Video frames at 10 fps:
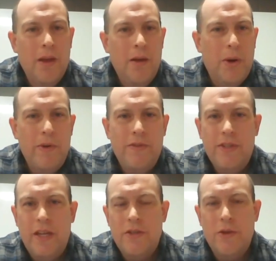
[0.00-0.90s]
But we've
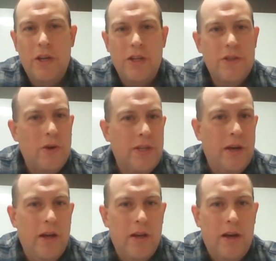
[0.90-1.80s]
sent students out
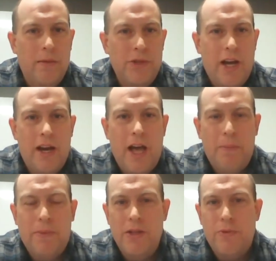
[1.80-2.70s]
to Johns
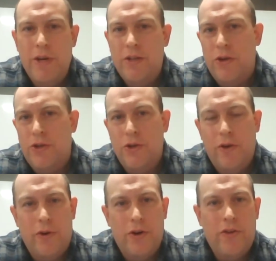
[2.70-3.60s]
Hopkins Research
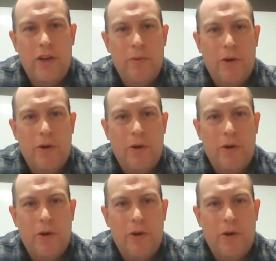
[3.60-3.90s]
University,